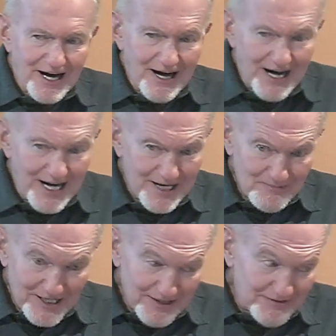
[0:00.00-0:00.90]

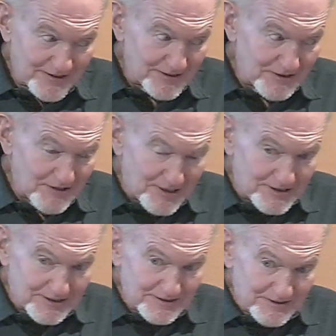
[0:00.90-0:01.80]
I'm having a
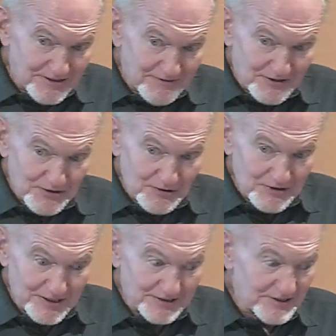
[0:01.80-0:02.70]
great deal of
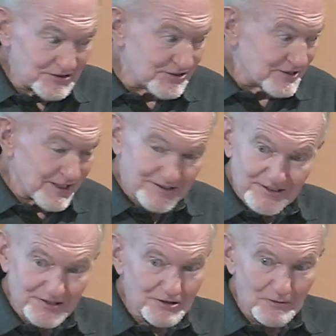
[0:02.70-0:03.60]
difficulty in understanding
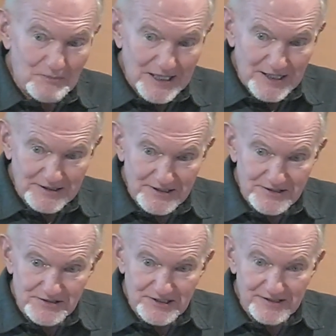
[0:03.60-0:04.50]
this whole
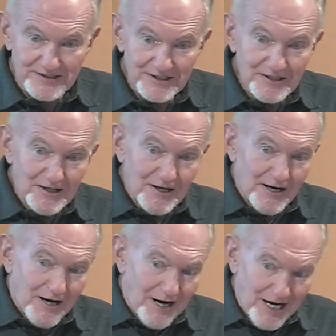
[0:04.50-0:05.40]
package, and
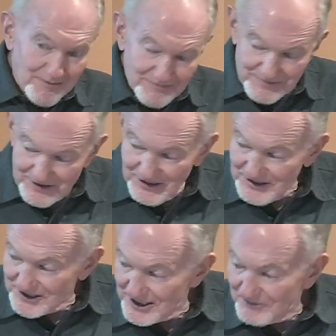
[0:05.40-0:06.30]
I'm
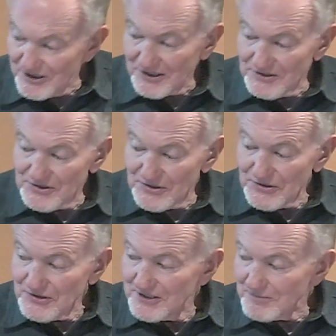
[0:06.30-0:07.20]
con somewhat
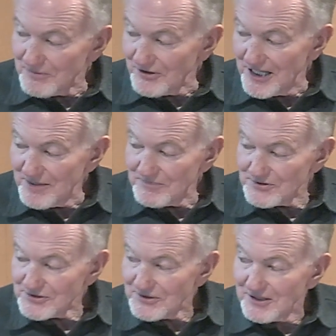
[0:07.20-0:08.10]
concerned that
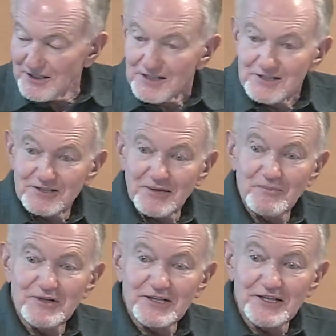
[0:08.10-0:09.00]
perhaps
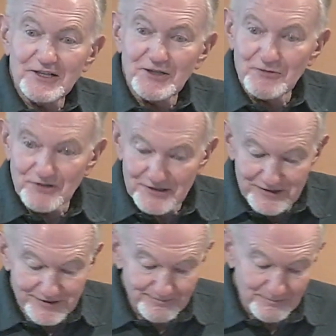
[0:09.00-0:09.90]
somebody with
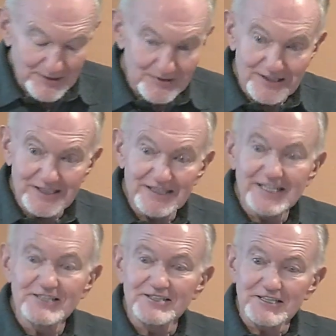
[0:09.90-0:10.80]
maybe a little
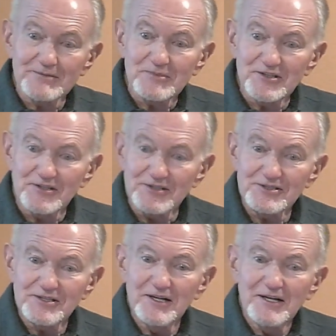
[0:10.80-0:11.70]
less experience,